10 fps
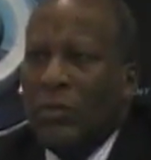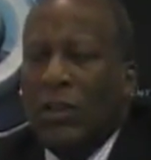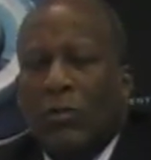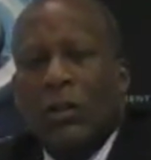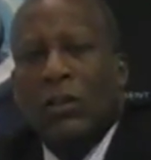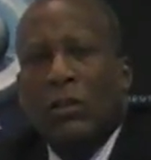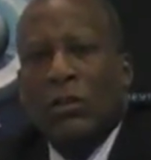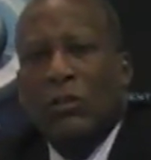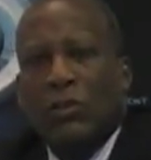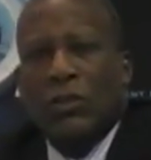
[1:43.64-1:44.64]
him that, well,
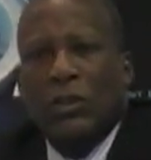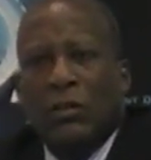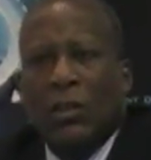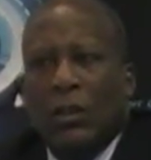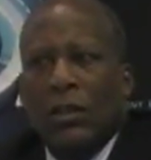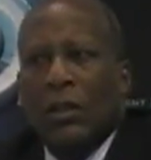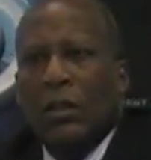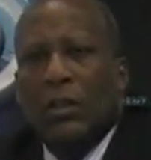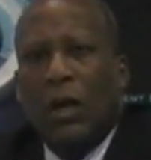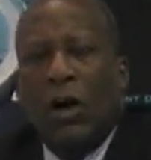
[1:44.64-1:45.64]
you should
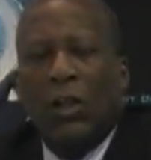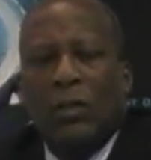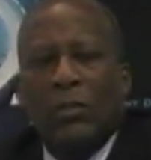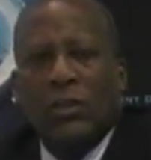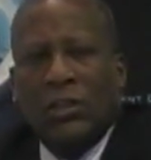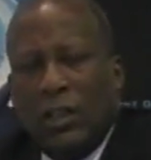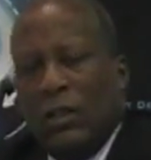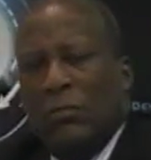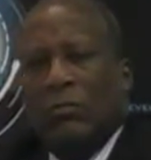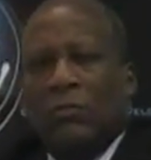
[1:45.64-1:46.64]
call him and tell
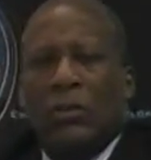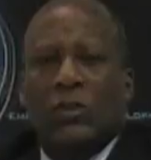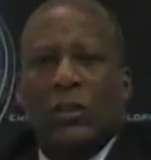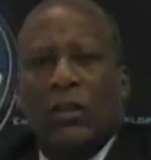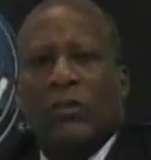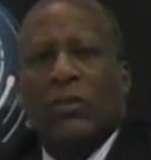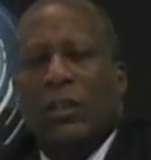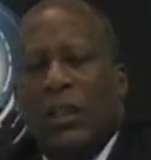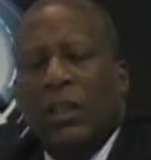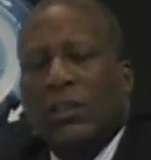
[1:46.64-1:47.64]
him what you're interested
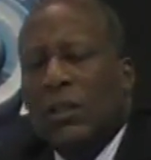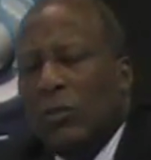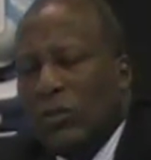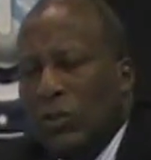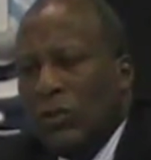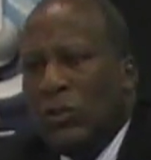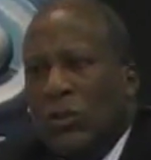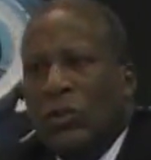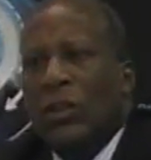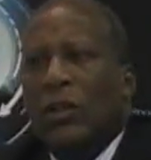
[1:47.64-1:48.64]
in, some of the schools
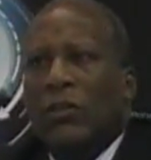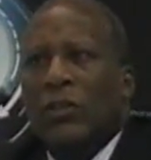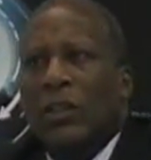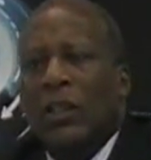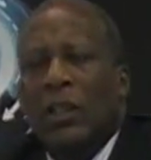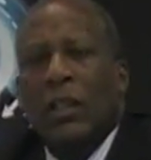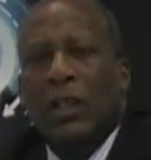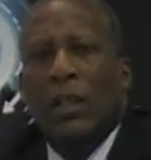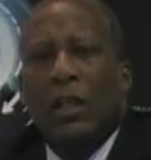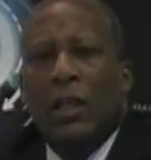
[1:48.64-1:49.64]
that you're interested in,
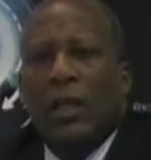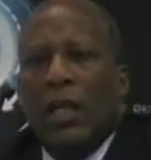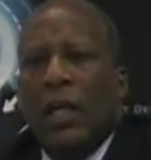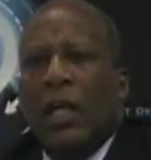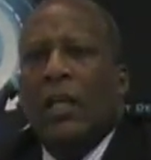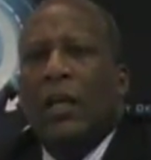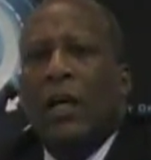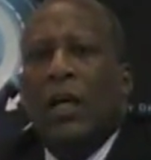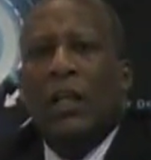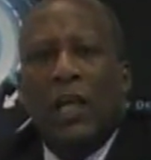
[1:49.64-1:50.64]
and
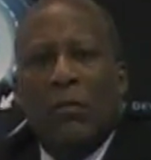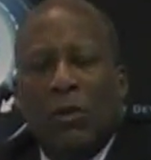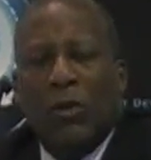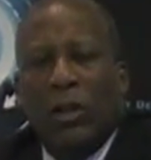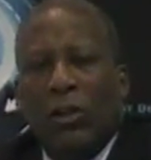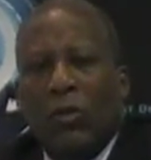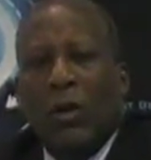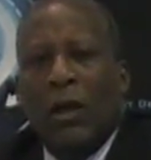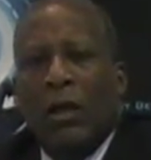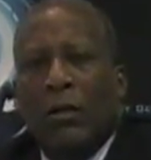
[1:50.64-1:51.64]
let him learn a little
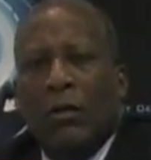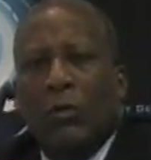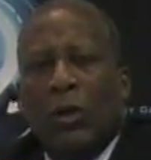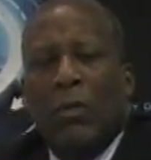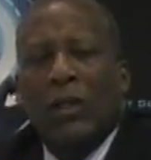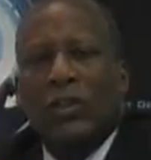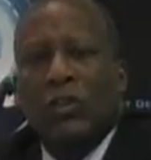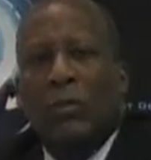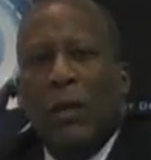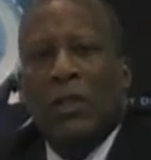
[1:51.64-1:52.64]
more about
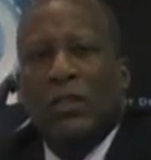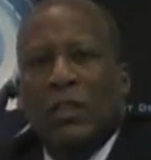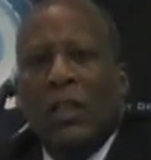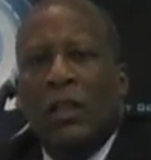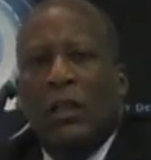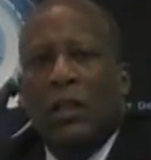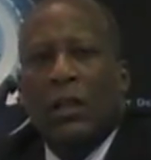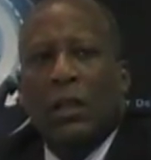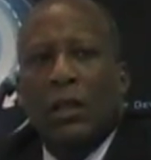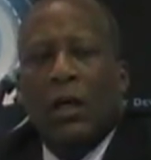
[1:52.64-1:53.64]
you. Maybe send
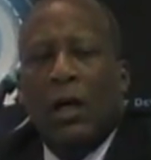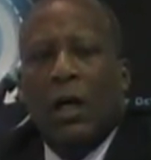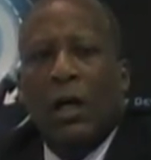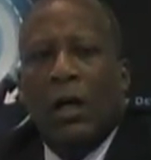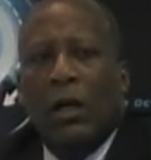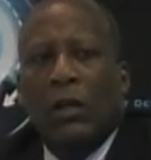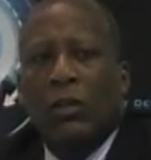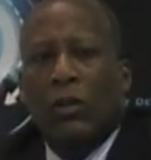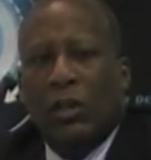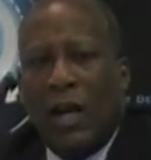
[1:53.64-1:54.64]

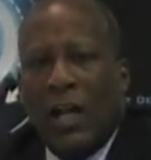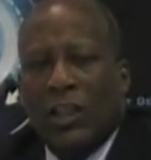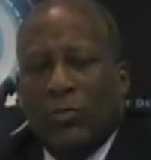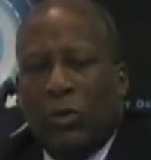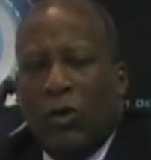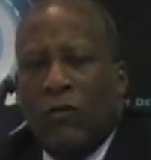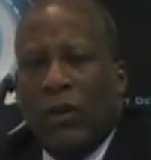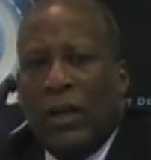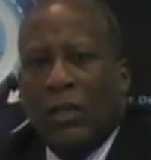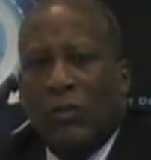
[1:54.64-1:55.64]
your college
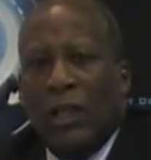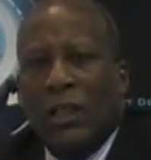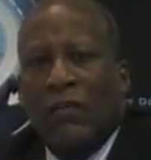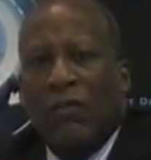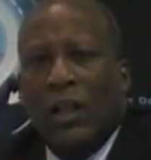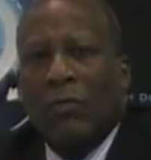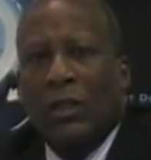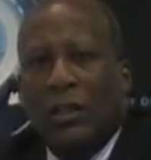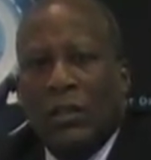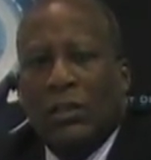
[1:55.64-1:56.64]
profile that we have
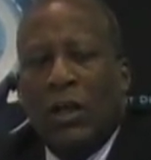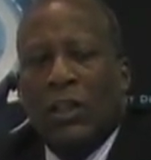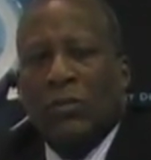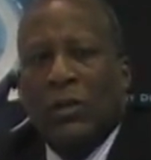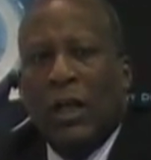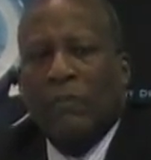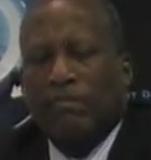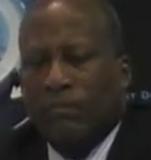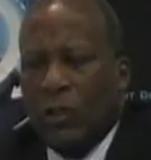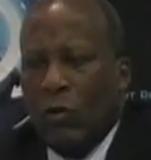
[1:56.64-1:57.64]
developed that talks about
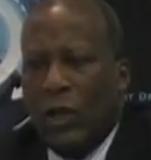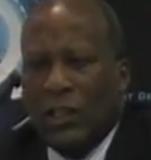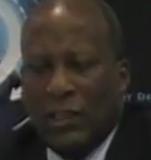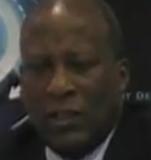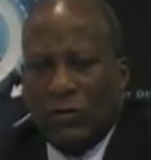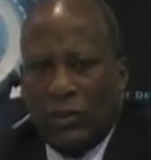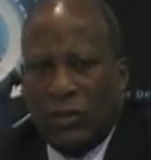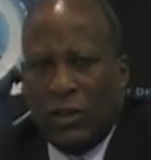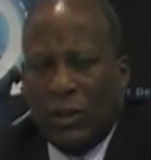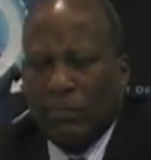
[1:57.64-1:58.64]
what his
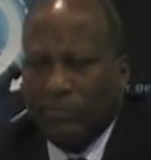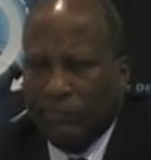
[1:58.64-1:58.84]
interests are,